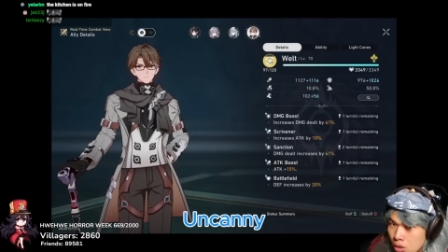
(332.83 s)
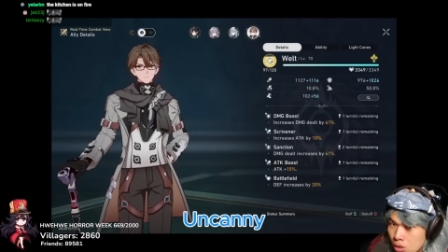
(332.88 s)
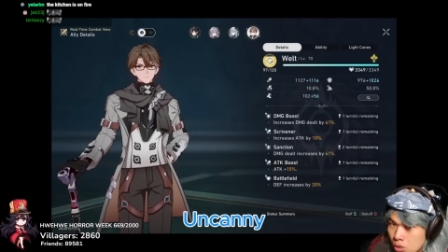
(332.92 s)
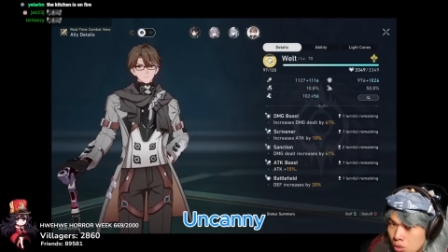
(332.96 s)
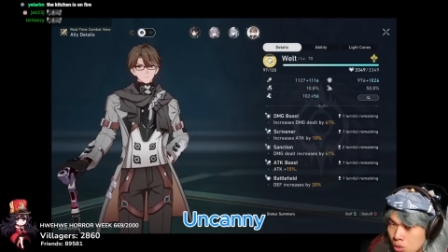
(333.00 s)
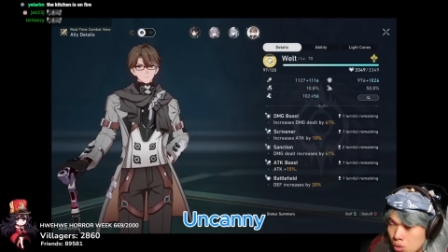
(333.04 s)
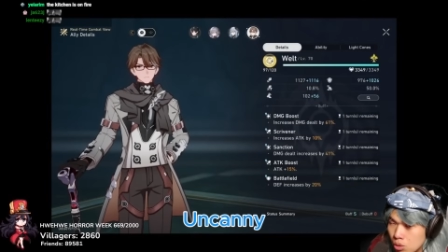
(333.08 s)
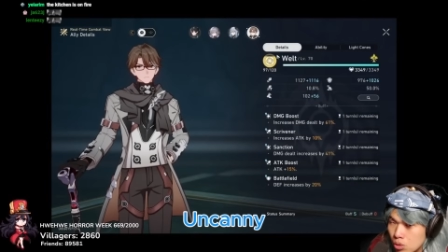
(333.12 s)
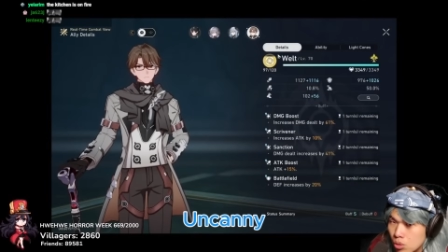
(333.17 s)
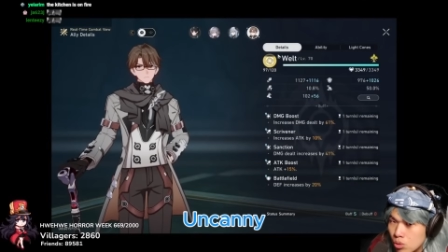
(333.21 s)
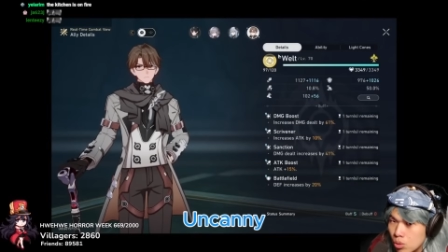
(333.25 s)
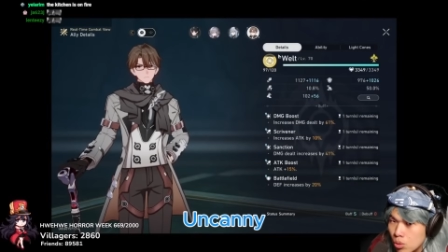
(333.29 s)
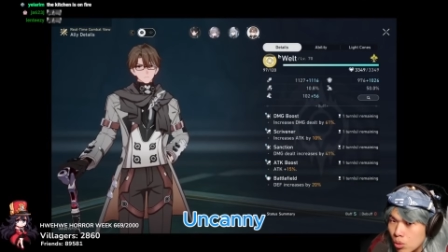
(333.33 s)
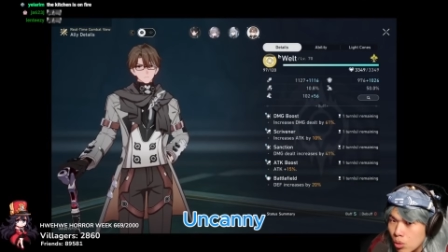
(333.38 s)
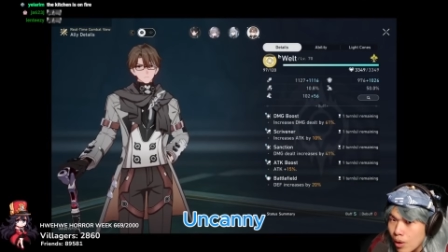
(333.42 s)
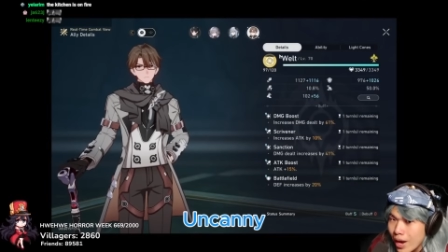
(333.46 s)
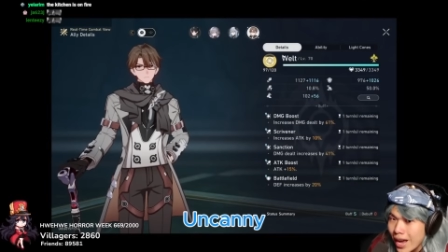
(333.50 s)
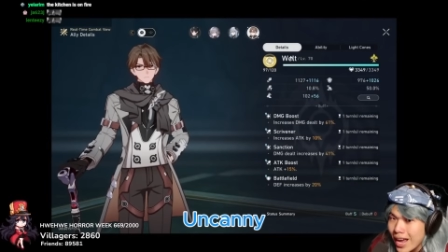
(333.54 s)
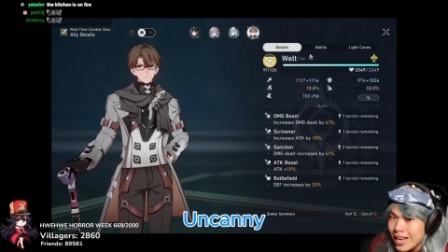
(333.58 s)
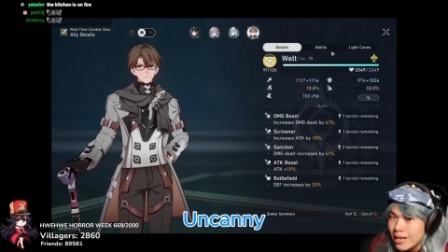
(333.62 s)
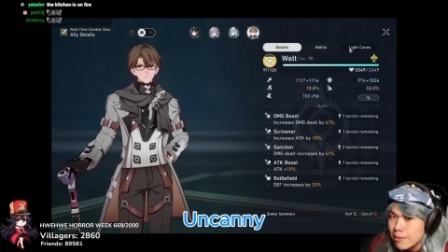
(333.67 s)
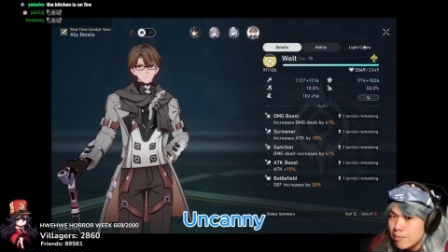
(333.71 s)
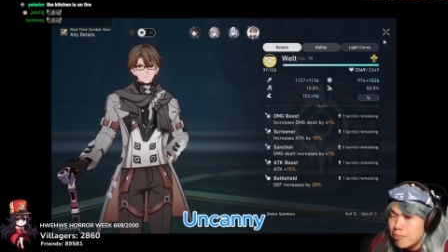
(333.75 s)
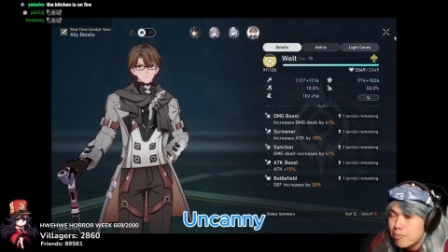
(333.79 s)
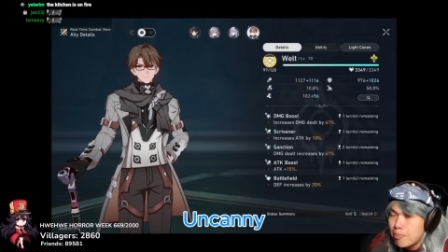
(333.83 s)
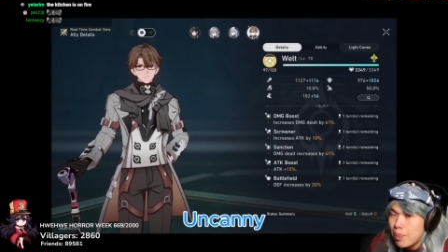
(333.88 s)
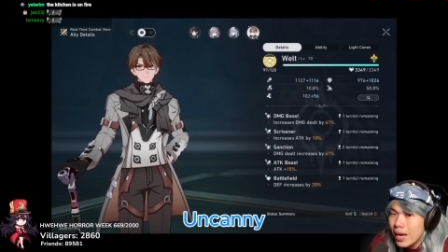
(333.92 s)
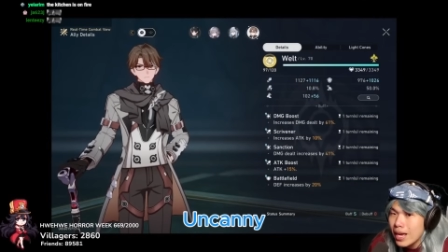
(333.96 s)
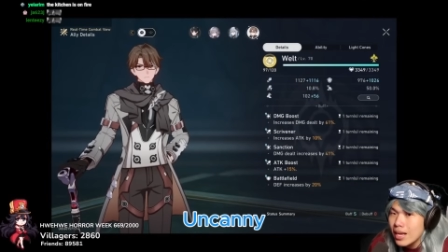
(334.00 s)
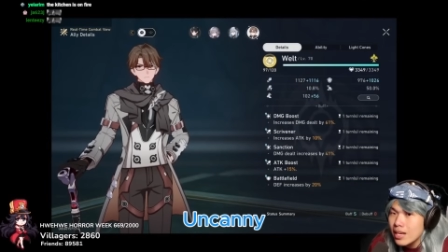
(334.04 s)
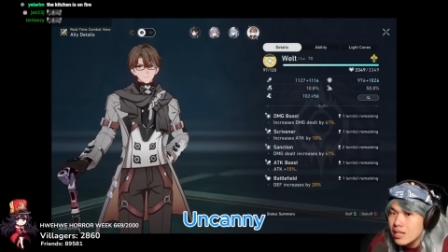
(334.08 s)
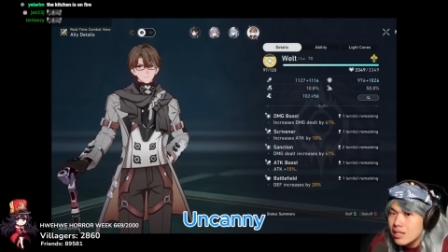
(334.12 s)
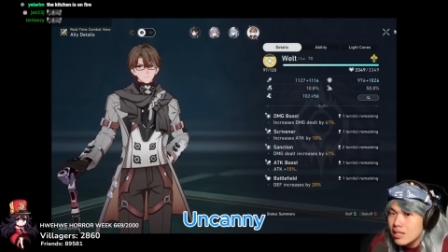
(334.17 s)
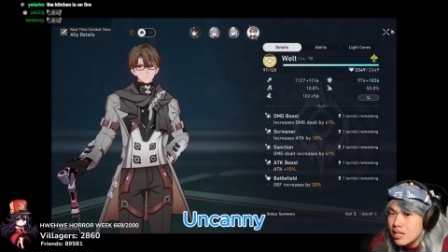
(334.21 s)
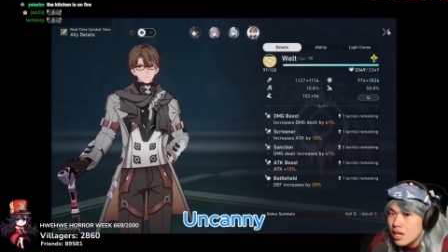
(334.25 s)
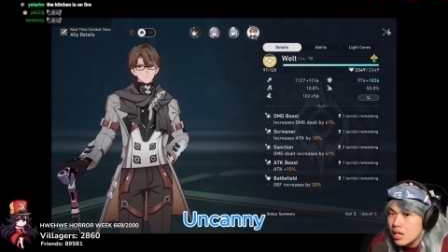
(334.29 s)
to do a
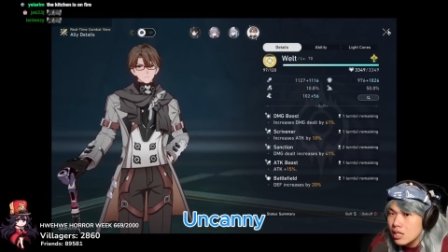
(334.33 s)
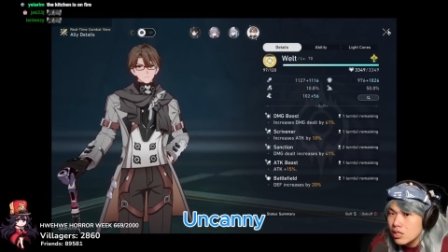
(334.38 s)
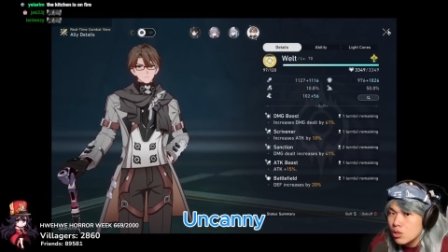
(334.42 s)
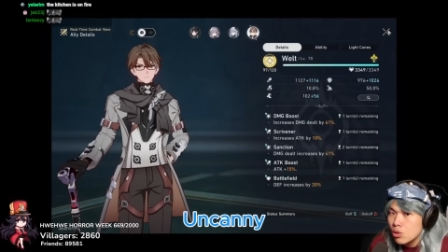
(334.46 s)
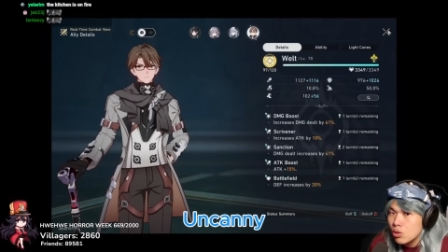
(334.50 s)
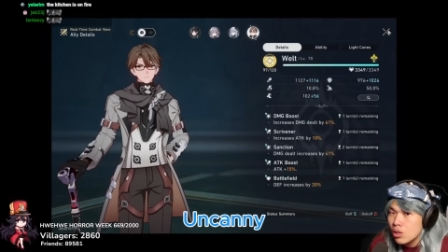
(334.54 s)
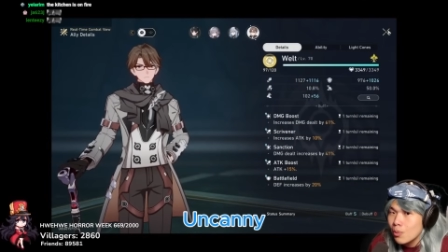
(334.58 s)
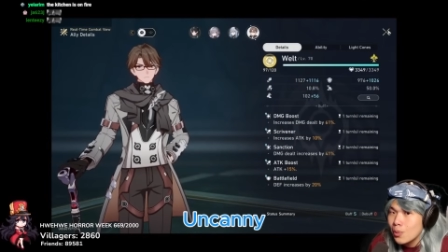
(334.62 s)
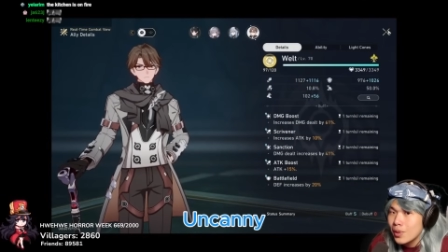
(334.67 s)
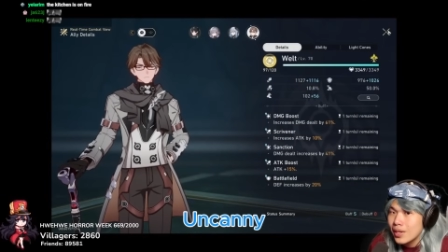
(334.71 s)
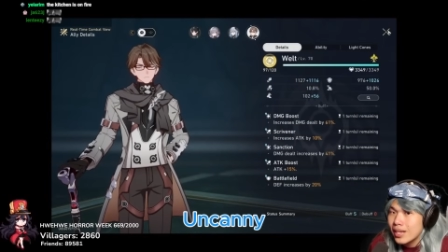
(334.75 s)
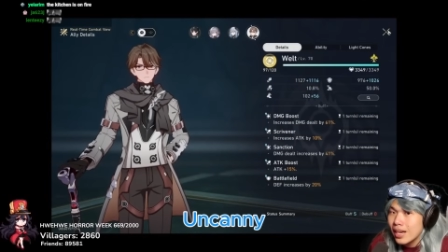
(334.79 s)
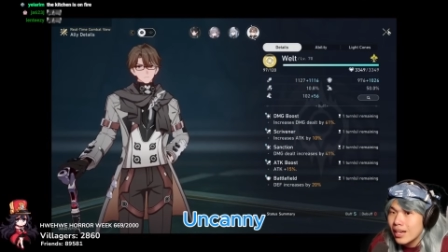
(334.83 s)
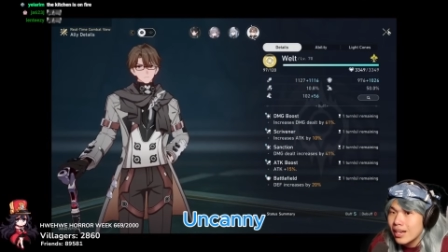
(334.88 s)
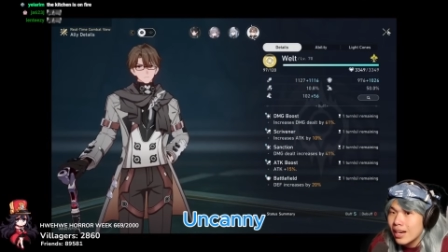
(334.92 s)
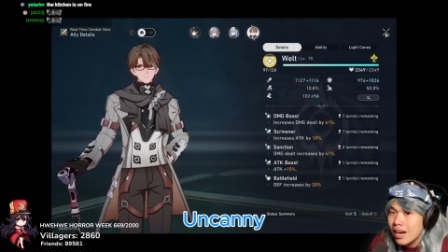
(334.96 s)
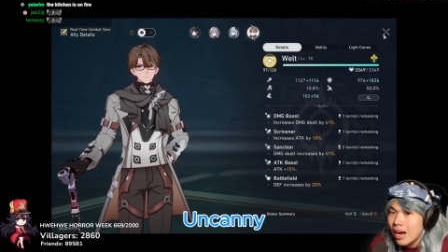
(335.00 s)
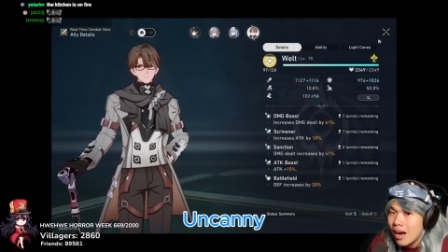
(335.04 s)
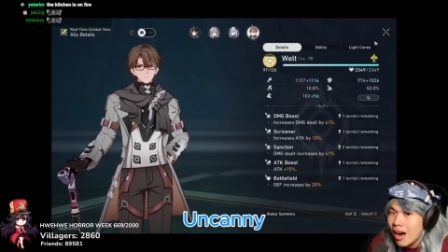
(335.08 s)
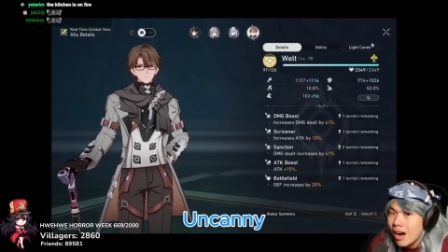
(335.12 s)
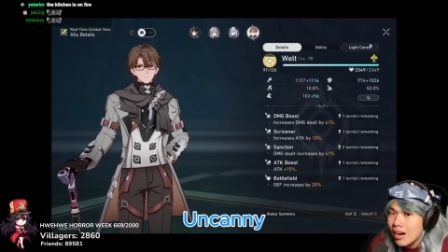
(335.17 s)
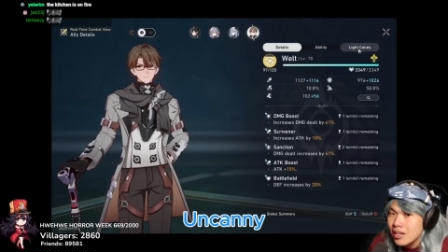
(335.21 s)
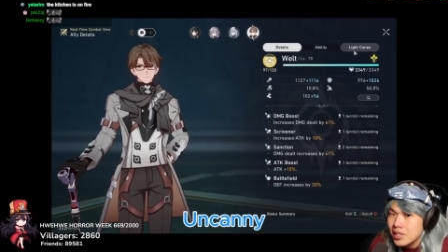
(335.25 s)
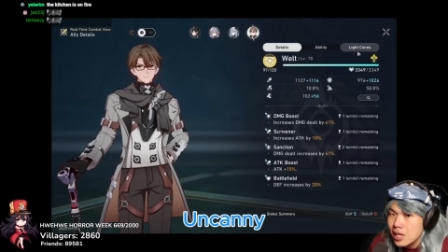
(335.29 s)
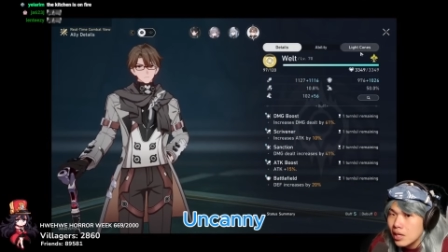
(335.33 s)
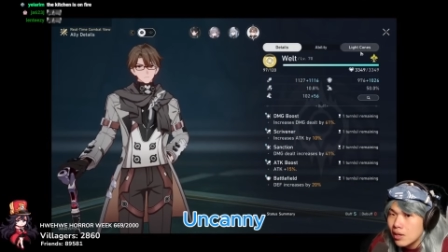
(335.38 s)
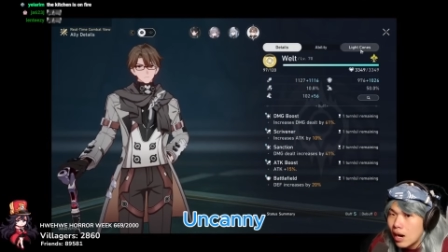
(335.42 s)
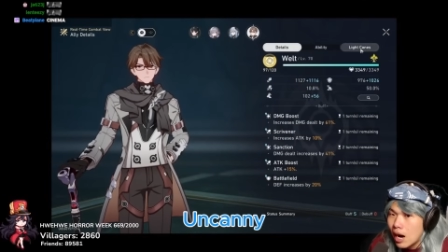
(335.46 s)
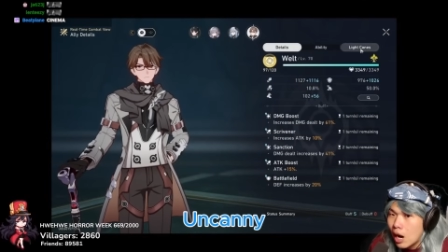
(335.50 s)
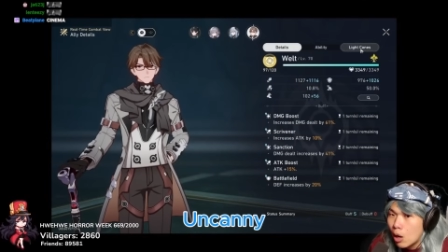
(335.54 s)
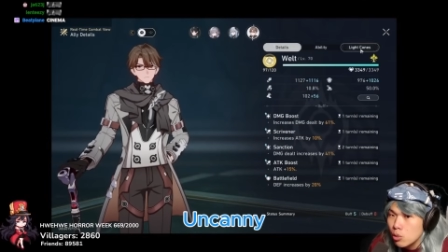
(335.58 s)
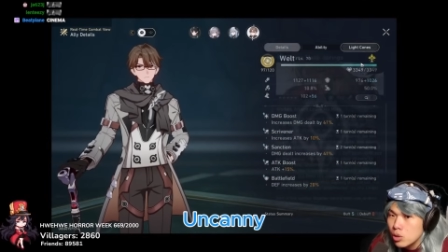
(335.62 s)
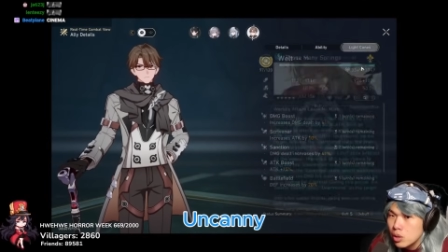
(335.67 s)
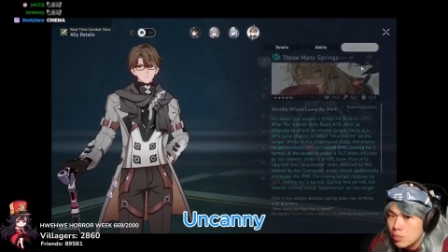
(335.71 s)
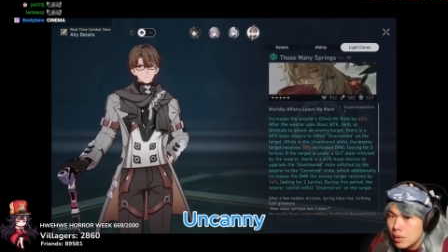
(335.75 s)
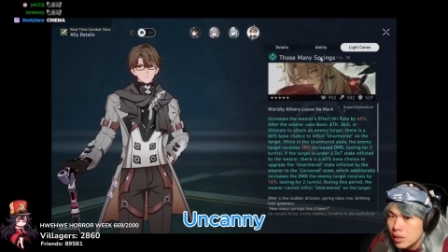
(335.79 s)
basic so that we can cast our
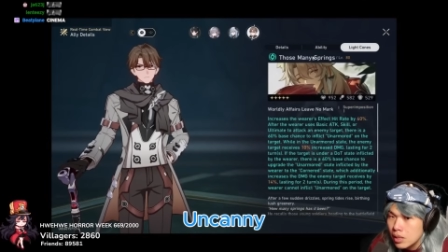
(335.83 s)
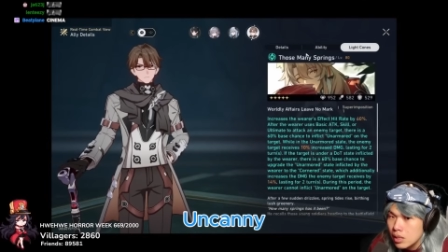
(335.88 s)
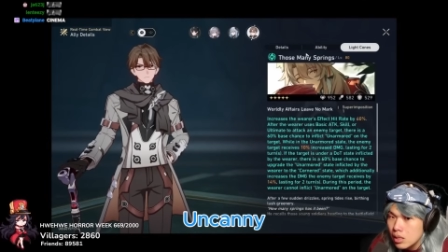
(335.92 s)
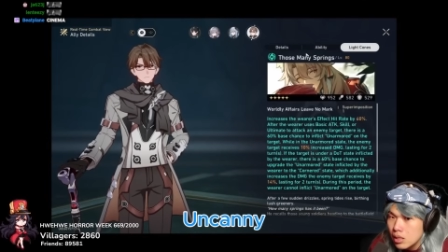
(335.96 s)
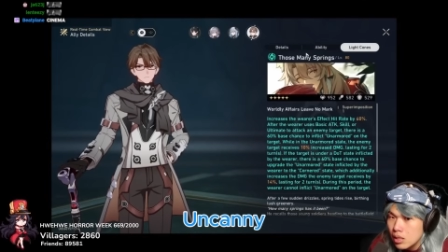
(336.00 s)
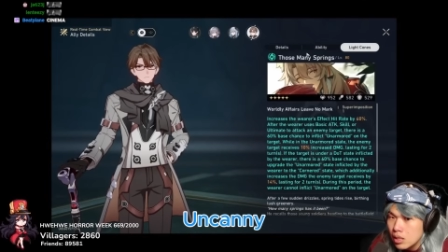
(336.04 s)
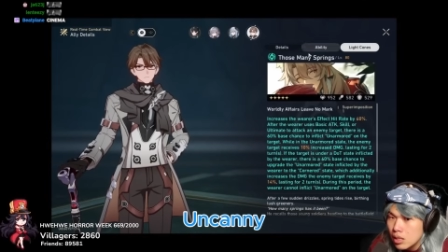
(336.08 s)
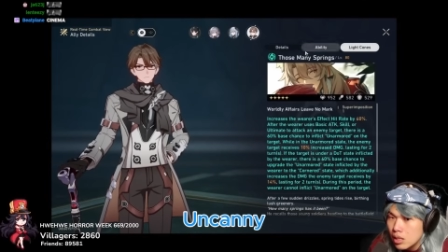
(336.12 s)
ultimate.